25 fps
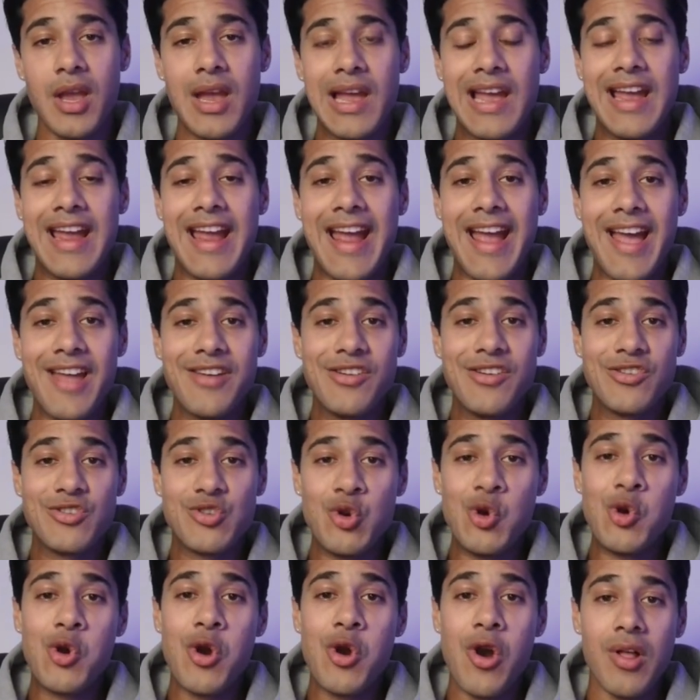and a
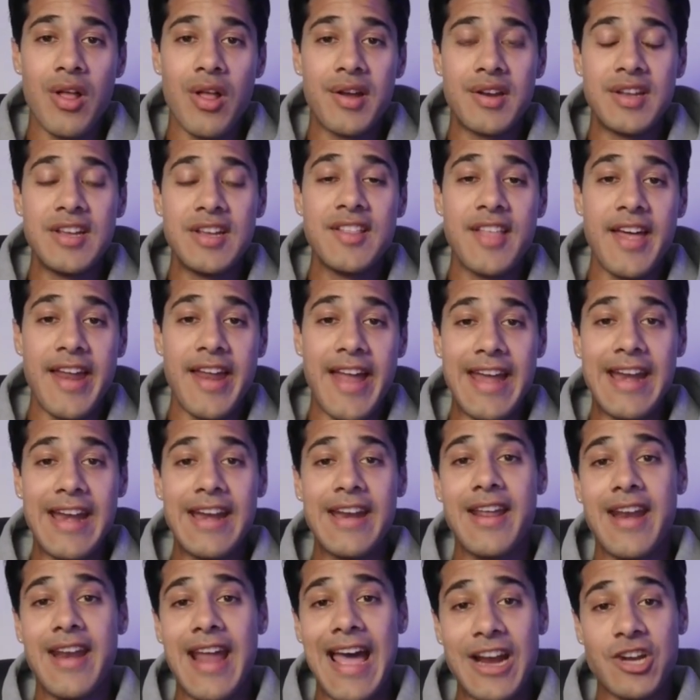tool call ID that
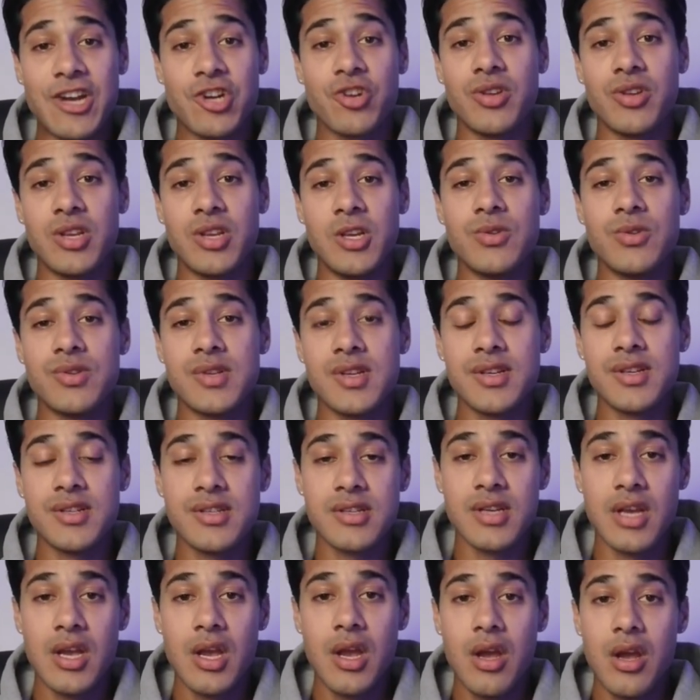n8n actually uses
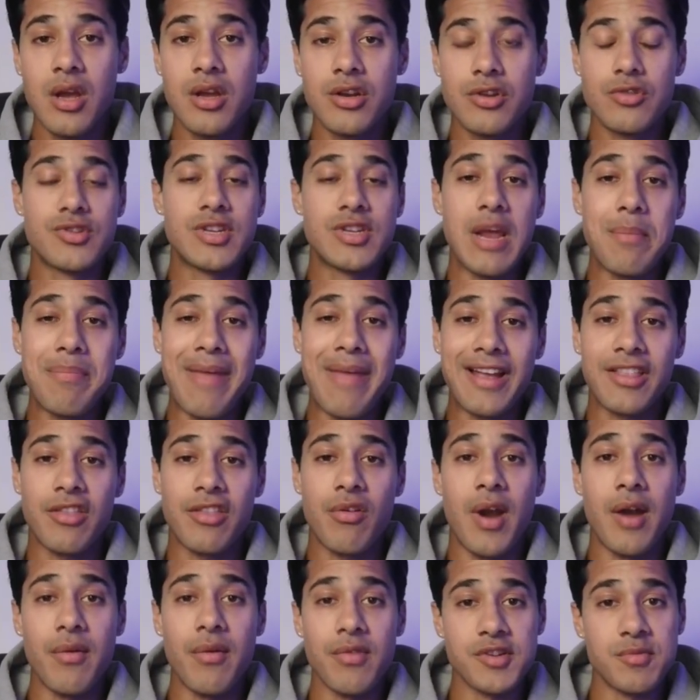to send back the
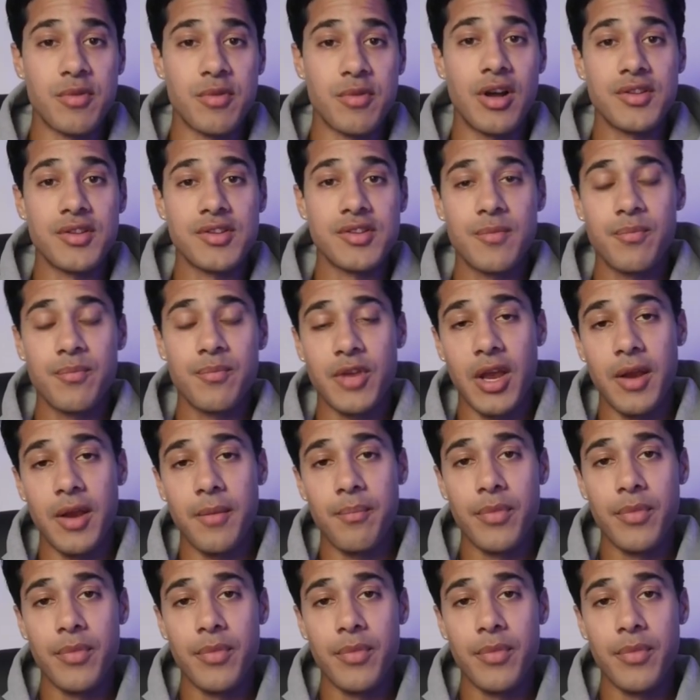right response. Okay.